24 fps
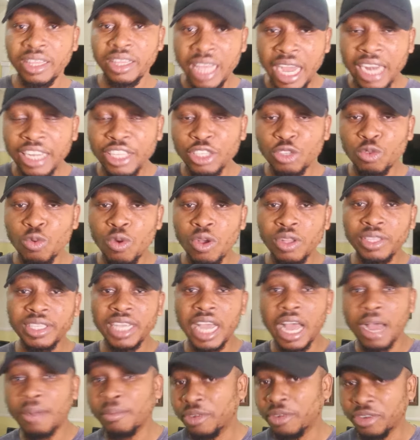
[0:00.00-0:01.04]
That is what
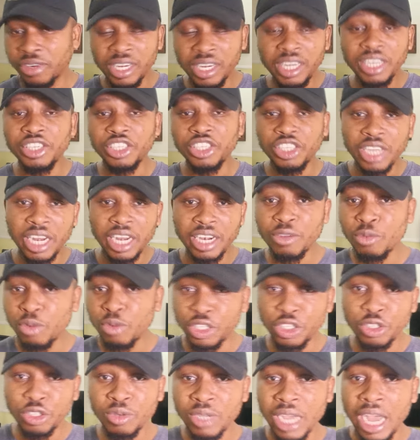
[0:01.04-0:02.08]
I'm really sharing
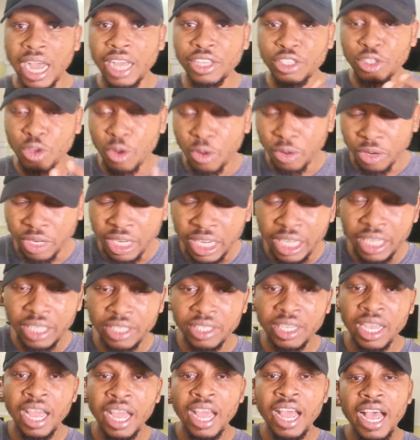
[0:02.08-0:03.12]
with you guys on
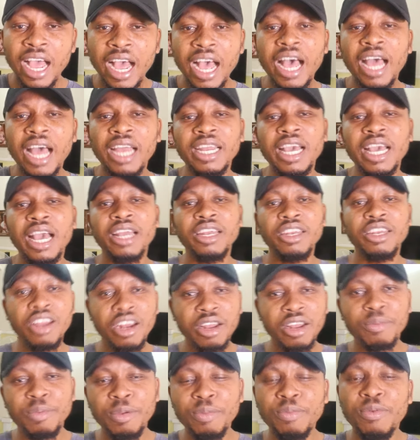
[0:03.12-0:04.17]
this. And a
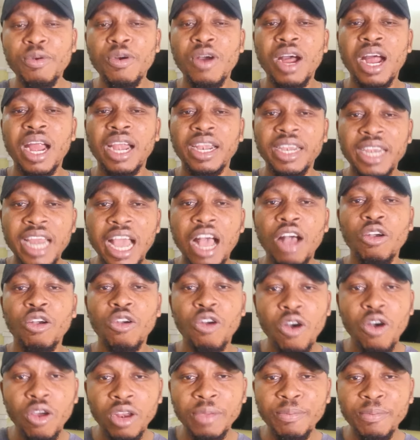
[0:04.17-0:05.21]
lot of people are now
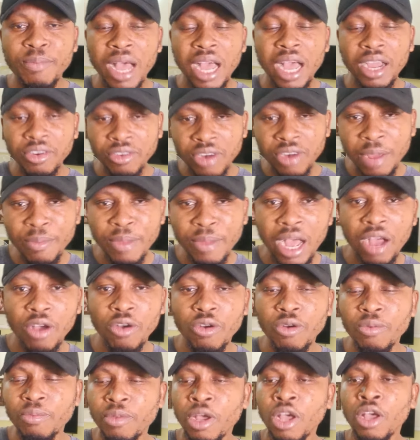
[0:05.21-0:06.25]
calling back Rema
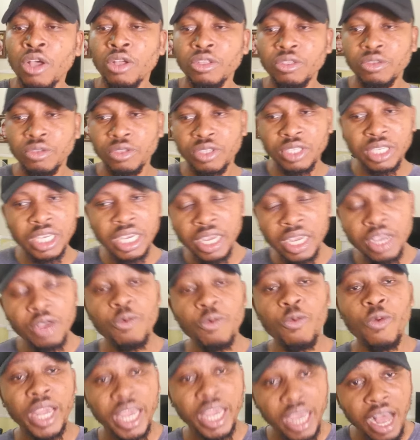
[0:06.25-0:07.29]
home to say,
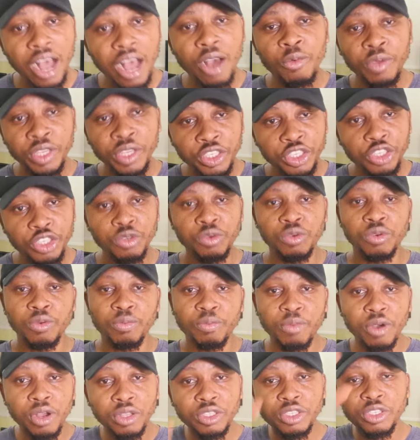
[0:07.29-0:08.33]
we are with you,
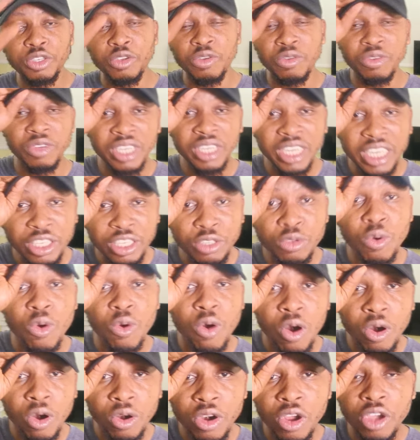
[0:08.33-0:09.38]
but you need
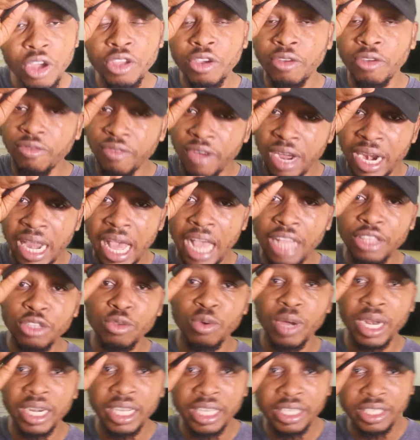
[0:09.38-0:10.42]
to honor your father
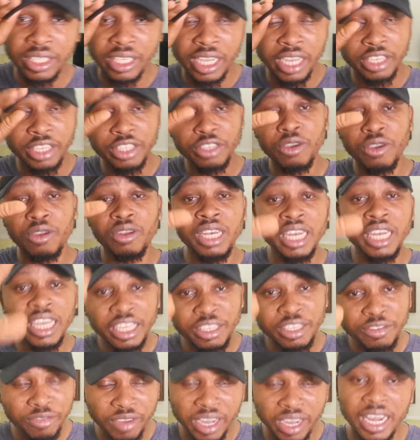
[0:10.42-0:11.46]
to an extent, your
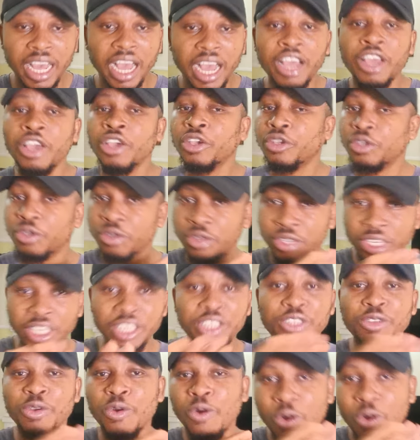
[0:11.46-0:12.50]
late father. You
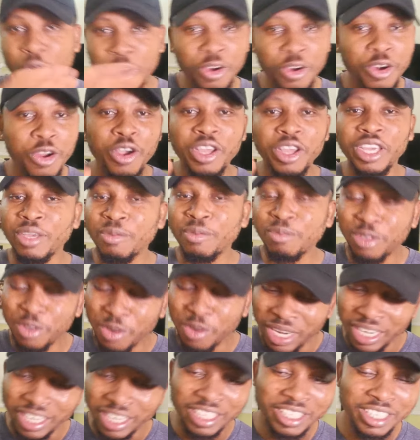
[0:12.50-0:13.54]
need to honor him
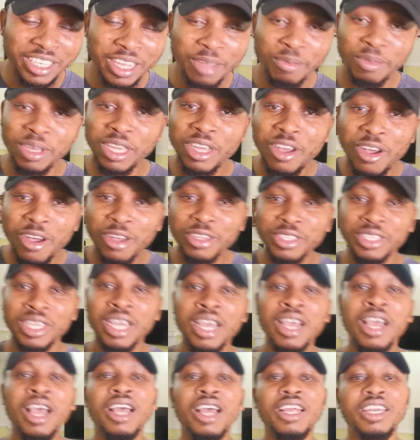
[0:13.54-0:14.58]
to an extent, because
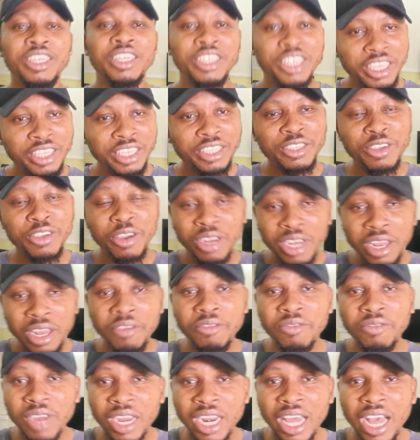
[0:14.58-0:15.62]
this your
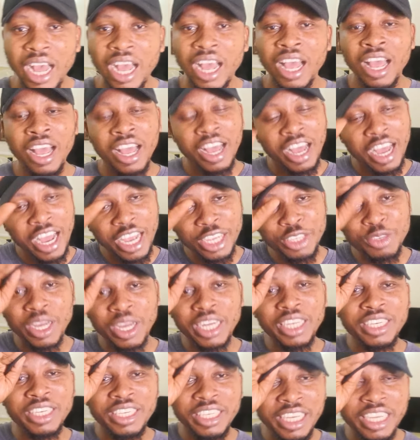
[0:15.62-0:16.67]
late father
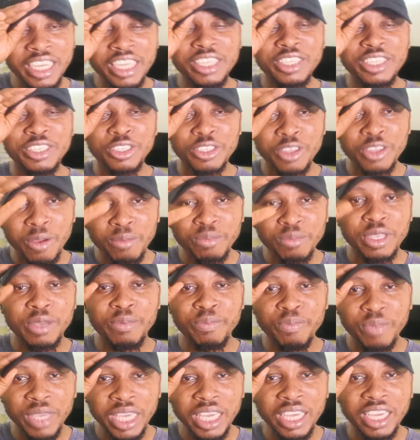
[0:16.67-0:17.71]
actually did
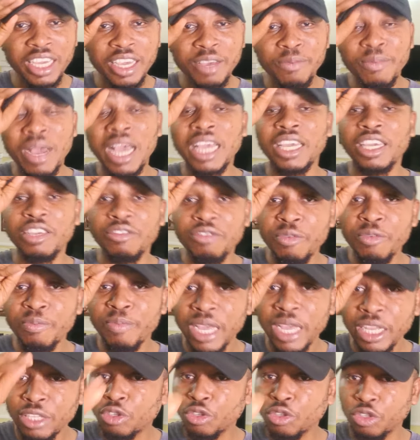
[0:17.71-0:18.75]
something big by giving
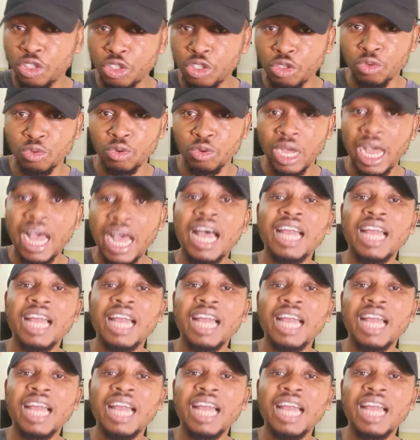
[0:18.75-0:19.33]
birth to you.